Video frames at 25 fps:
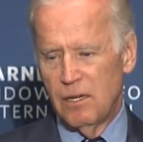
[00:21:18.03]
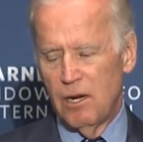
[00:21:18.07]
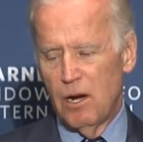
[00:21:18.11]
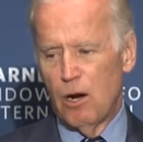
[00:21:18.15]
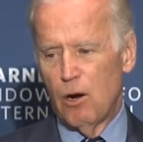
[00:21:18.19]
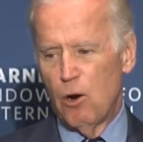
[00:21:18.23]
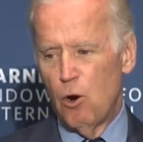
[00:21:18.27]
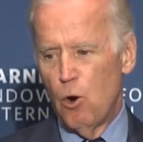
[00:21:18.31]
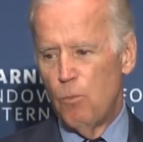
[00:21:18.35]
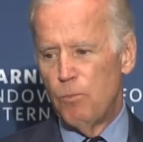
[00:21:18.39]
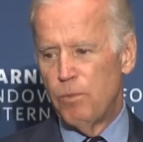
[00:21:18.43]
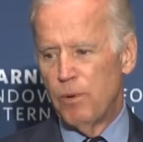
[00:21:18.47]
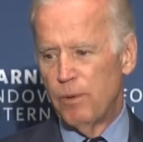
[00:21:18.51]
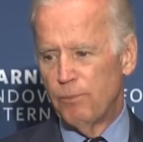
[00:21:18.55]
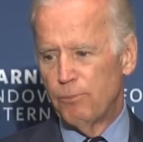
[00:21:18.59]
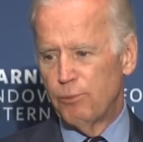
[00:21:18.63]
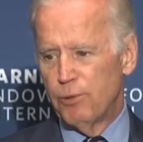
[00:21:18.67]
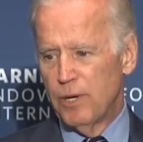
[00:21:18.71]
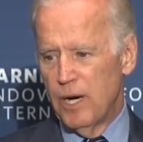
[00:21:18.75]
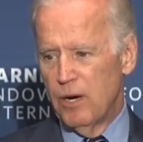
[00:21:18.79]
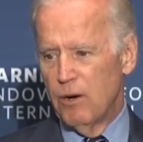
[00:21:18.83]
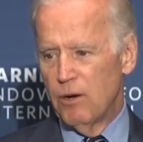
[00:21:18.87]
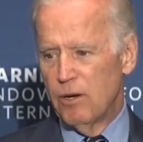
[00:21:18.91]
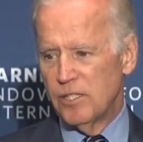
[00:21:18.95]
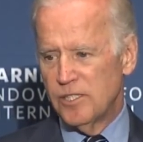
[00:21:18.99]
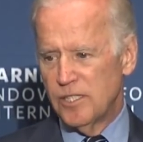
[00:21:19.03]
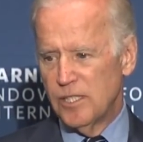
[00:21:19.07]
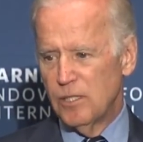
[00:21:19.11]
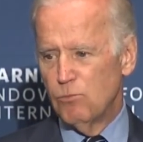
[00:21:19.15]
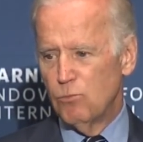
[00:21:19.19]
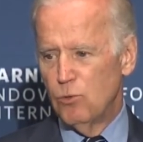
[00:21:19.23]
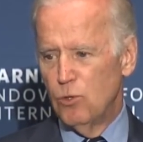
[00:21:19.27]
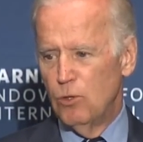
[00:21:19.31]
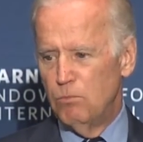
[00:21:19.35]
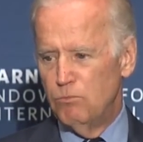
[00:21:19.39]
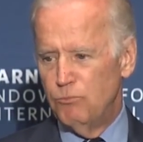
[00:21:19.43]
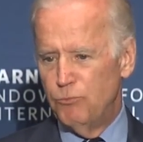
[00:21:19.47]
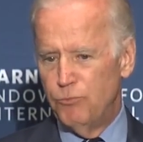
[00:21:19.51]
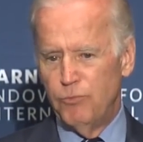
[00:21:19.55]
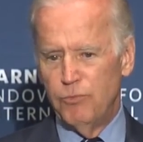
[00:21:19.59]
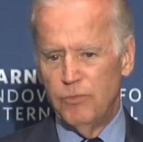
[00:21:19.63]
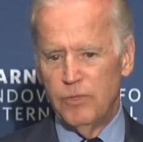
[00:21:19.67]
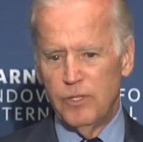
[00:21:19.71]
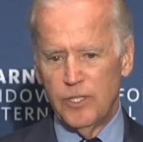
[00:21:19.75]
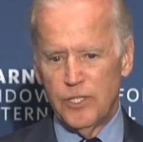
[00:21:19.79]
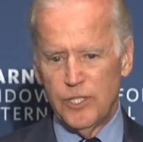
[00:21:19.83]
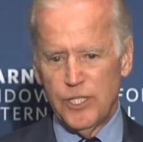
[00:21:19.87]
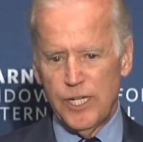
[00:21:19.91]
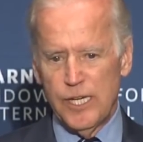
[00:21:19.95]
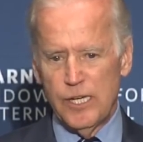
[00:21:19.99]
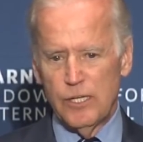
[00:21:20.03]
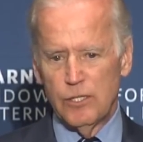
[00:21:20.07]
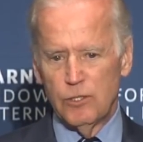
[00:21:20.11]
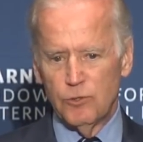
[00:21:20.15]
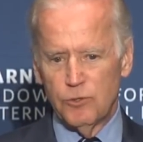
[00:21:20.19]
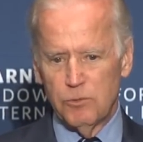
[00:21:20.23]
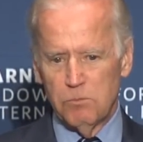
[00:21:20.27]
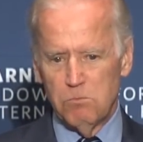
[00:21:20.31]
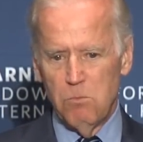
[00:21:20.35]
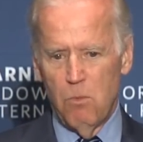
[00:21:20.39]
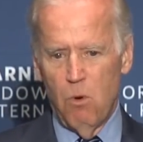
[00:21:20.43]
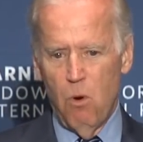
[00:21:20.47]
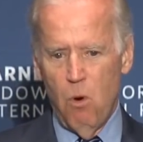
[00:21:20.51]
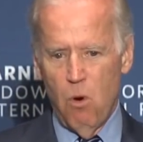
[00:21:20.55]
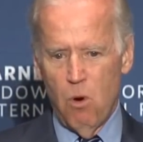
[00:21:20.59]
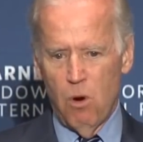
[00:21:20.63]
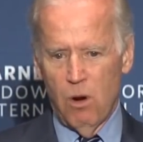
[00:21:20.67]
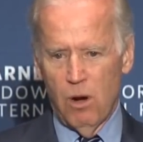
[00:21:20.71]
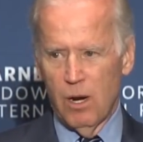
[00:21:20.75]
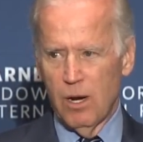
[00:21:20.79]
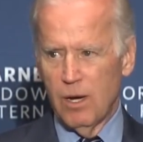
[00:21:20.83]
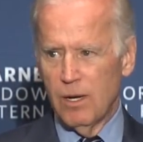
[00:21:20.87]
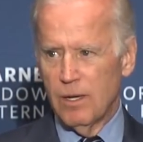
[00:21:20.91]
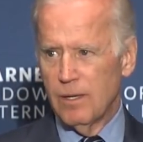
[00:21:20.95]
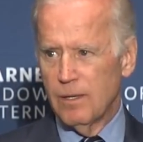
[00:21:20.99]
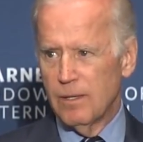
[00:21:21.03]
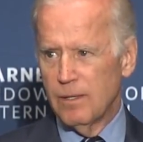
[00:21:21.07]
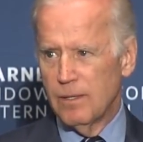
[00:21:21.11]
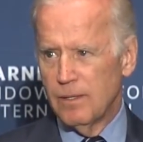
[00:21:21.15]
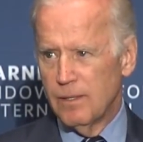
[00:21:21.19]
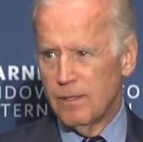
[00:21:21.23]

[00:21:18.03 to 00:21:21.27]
Our hope and prayer is it will yield more.